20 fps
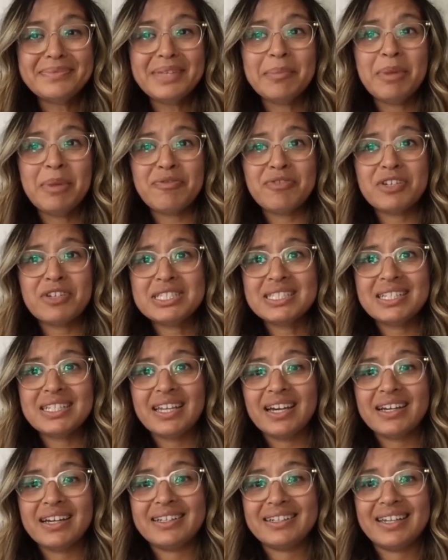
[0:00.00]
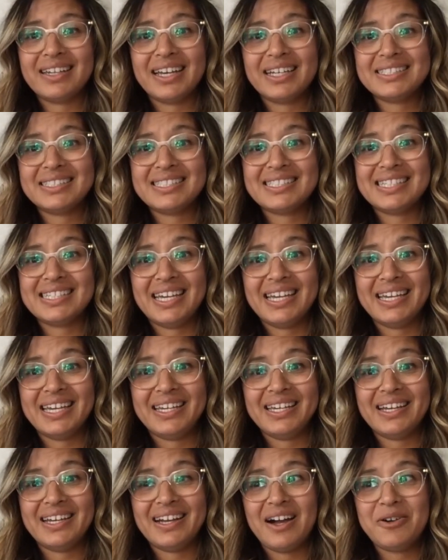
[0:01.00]
my friends and I like to
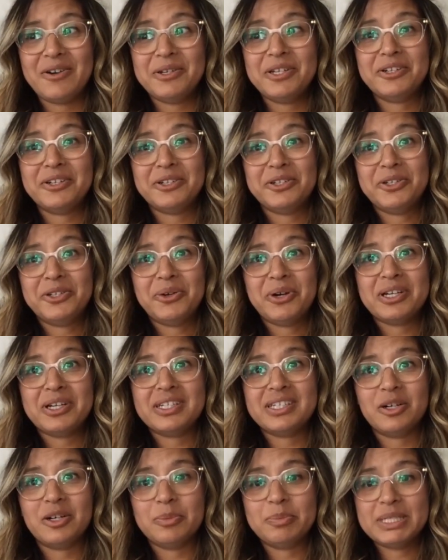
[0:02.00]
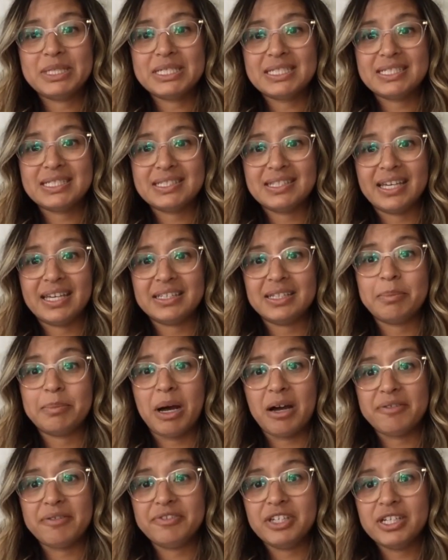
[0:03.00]
say out here in New York, Yelp is like the
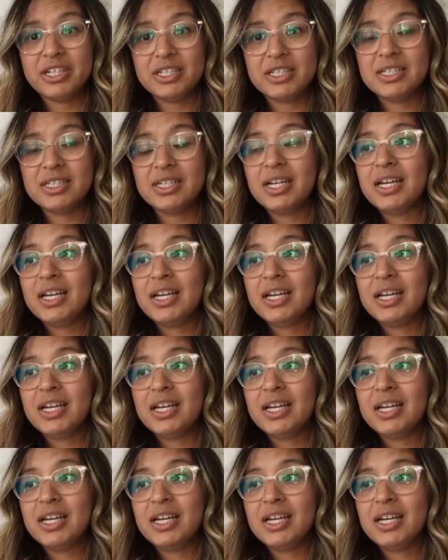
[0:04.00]
mafia.